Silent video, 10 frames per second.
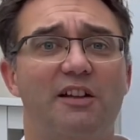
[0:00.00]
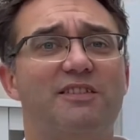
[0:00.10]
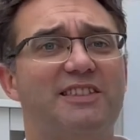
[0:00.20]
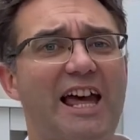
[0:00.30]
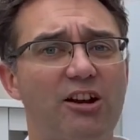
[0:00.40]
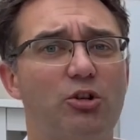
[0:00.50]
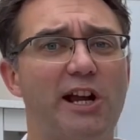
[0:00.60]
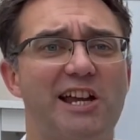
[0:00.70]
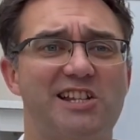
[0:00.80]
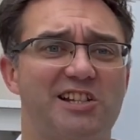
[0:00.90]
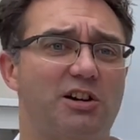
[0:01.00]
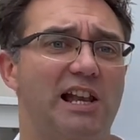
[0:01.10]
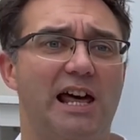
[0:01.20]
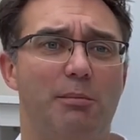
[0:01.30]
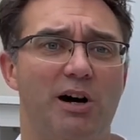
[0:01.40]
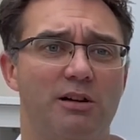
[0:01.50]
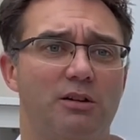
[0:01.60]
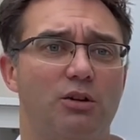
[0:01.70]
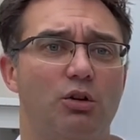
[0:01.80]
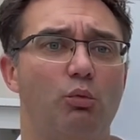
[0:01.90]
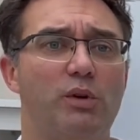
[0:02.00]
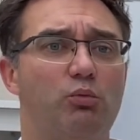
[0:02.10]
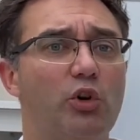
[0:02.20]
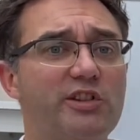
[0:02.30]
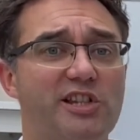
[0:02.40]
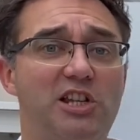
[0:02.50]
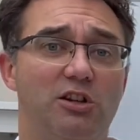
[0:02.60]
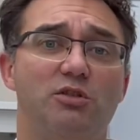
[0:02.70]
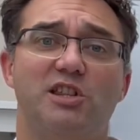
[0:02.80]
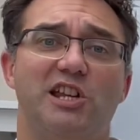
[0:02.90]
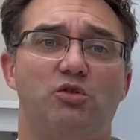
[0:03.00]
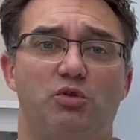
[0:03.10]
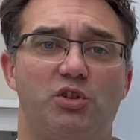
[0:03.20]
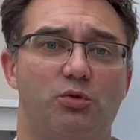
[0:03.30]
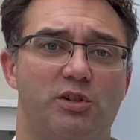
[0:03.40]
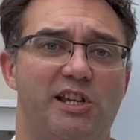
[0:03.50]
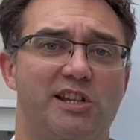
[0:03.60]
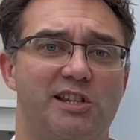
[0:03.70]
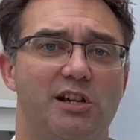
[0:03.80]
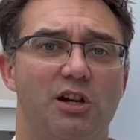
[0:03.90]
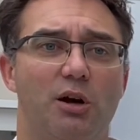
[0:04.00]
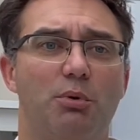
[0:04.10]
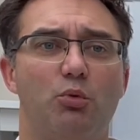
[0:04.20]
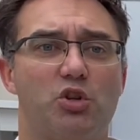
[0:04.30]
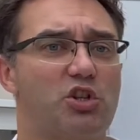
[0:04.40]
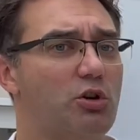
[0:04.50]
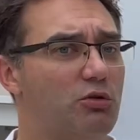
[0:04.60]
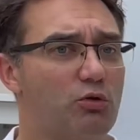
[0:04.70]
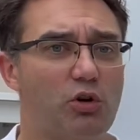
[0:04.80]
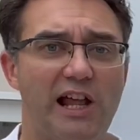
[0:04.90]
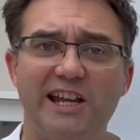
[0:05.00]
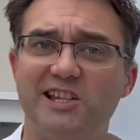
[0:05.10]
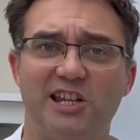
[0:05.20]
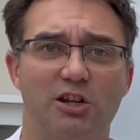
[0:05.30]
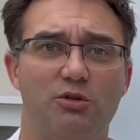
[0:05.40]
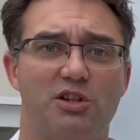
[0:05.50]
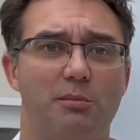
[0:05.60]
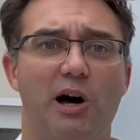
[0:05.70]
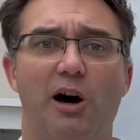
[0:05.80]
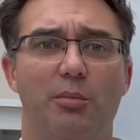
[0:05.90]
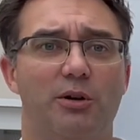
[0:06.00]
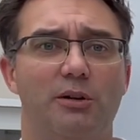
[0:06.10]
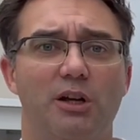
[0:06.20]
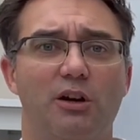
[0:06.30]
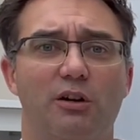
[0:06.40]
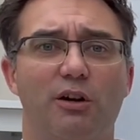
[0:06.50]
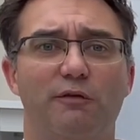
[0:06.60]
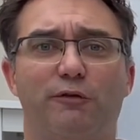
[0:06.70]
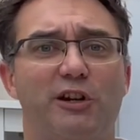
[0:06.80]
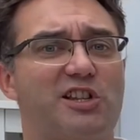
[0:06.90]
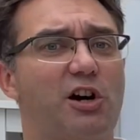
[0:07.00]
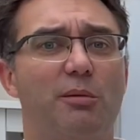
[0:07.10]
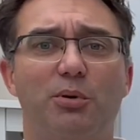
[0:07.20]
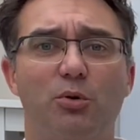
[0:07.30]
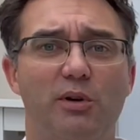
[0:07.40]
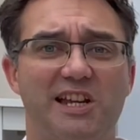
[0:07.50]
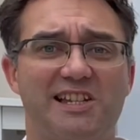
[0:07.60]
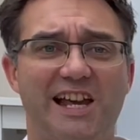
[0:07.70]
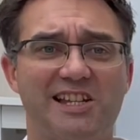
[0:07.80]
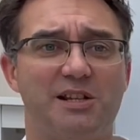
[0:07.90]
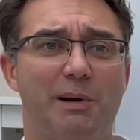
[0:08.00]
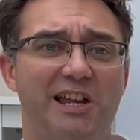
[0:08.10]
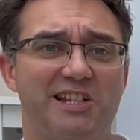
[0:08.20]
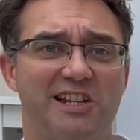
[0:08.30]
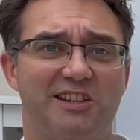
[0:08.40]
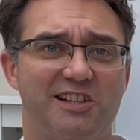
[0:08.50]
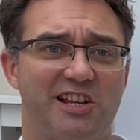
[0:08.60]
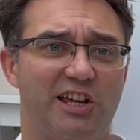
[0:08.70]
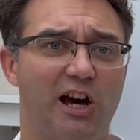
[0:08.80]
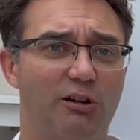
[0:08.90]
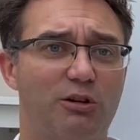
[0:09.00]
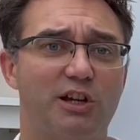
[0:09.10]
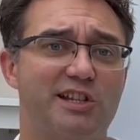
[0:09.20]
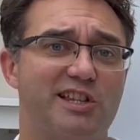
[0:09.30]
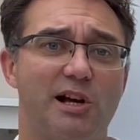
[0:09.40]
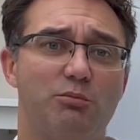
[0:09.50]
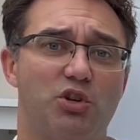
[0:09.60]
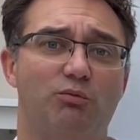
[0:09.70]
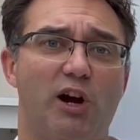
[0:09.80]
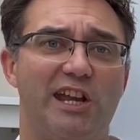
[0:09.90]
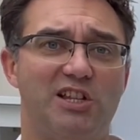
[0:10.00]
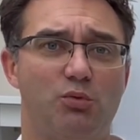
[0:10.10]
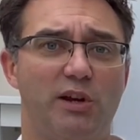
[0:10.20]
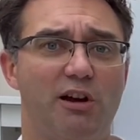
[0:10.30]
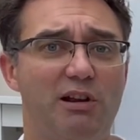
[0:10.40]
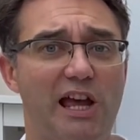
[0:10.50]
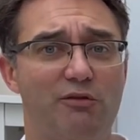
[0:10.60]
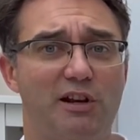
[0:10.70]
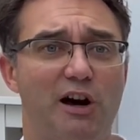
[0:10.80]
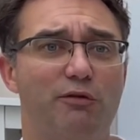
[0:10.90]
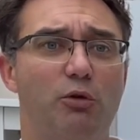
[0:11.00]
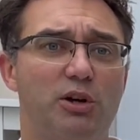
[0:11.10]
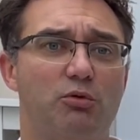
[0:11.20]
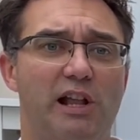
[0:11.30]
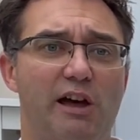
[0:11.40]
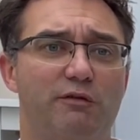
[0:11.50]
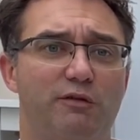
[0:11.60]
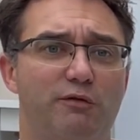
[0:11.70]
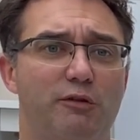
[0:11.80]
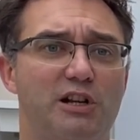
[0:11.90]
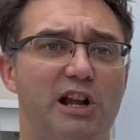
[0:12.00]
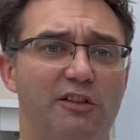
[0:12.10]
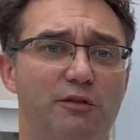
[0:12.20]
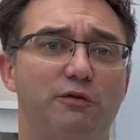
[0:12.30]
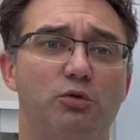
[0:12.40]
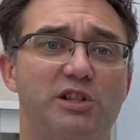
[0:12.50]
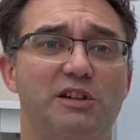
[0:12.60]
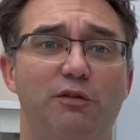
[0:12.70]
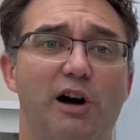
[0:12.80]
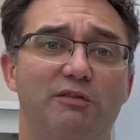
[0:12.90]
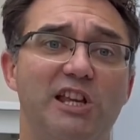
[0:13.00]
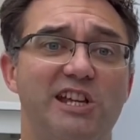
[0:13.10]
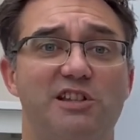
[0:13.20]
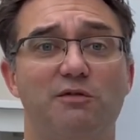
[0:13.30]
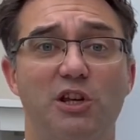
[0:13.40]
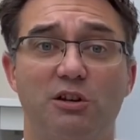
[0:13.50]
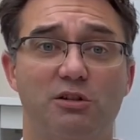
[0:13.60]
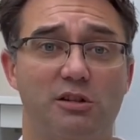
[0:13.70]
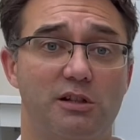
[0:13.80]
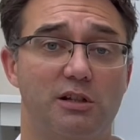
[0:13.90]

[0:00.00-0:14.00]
That creates a dilemma. We want to use these resources, but will sooner or later use them up. For example, it's estimated that at current consumption rates, we only have enough oil left for another 45 years of use.